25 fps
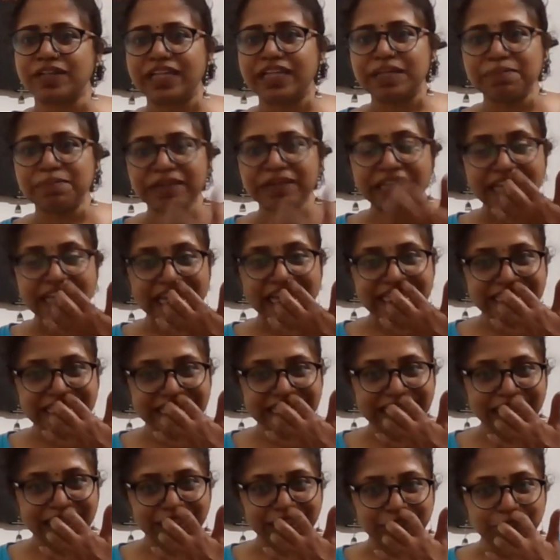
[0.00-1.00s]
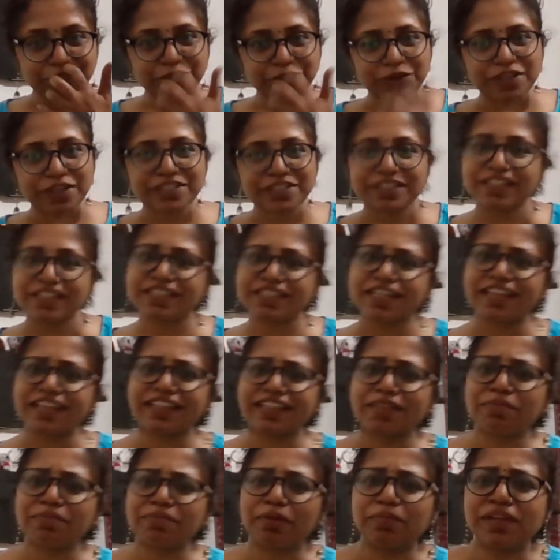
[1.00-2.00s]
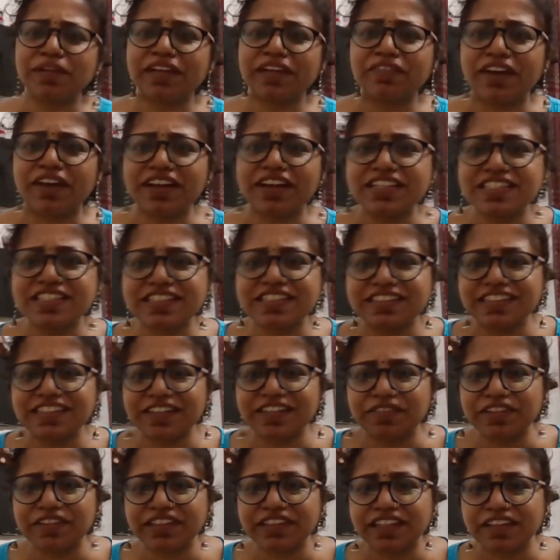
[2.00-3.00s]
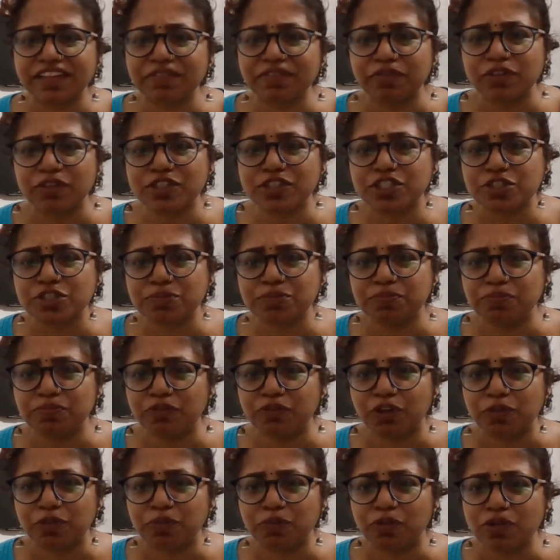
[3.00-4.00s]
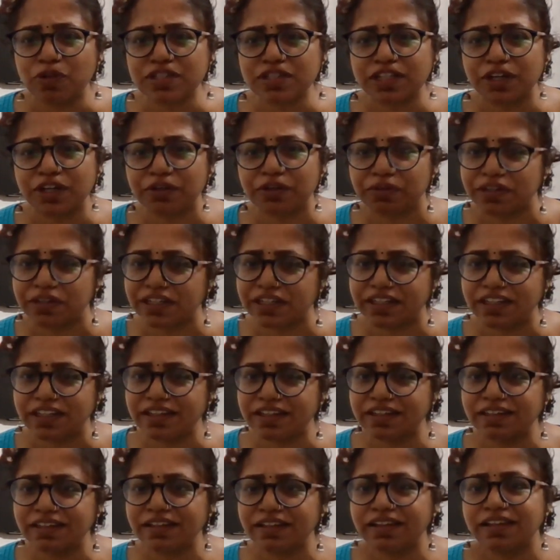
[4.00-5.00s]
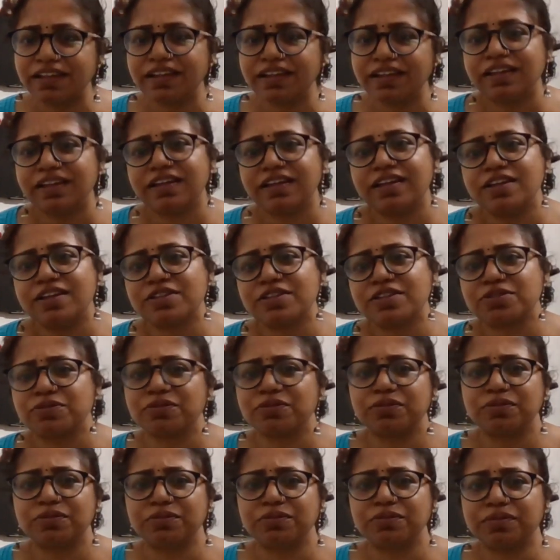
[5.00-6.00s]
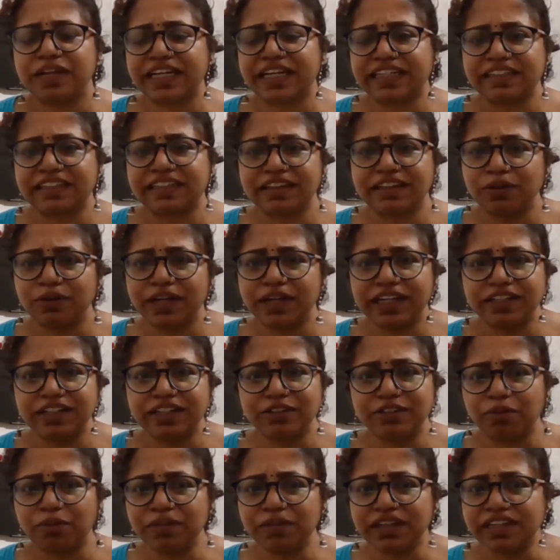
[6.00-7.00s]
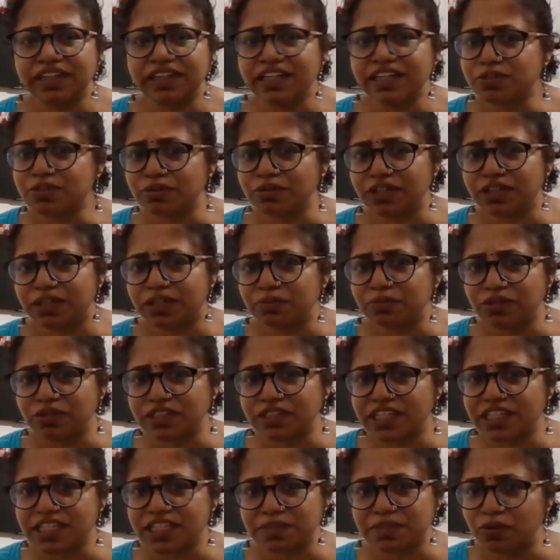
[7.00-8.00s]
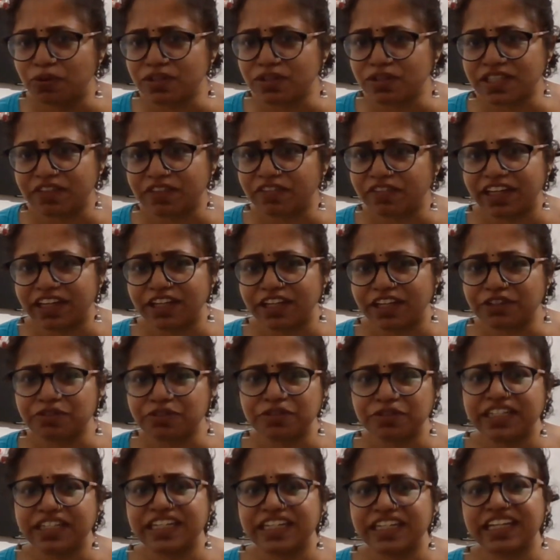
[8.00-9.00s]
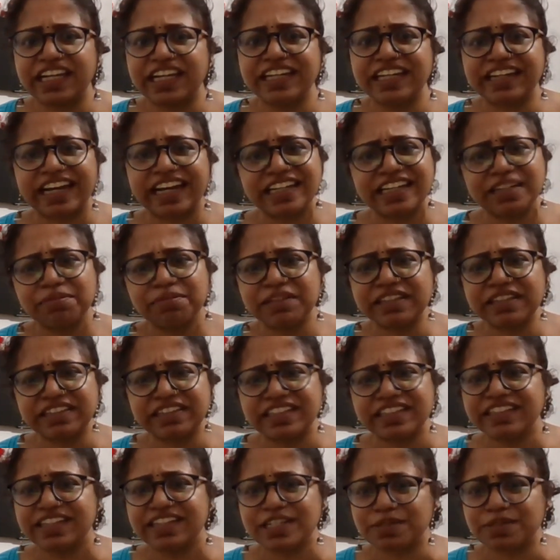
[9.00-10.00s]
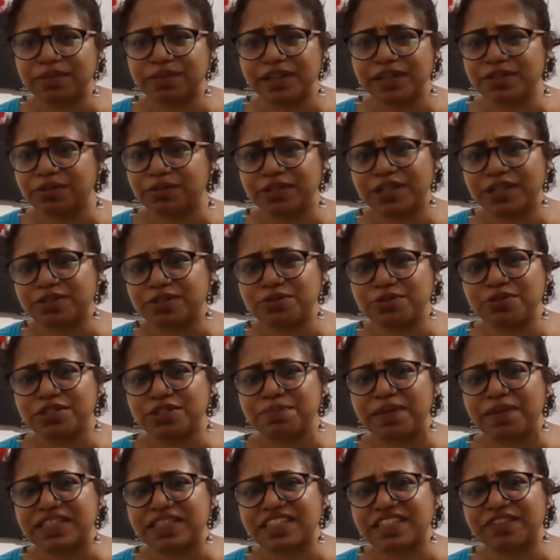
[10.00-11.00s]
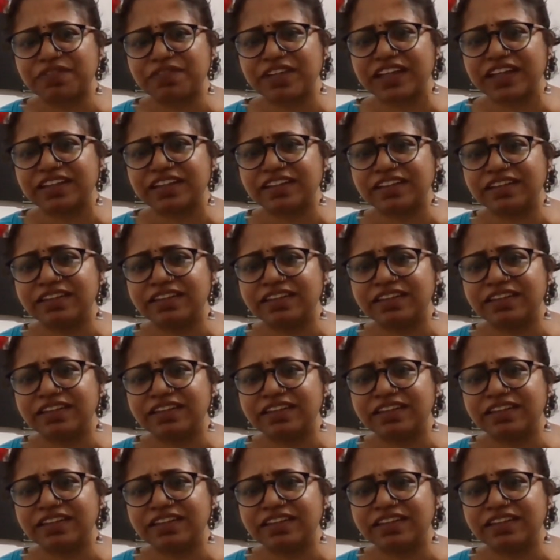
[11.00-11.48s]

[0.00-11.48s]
anybody has any other questions? I think probably I've answered everything. What books are you reading? So right now I normally read Sudha Murthy's books if I get to read, and I randomly read as well. So there's no specific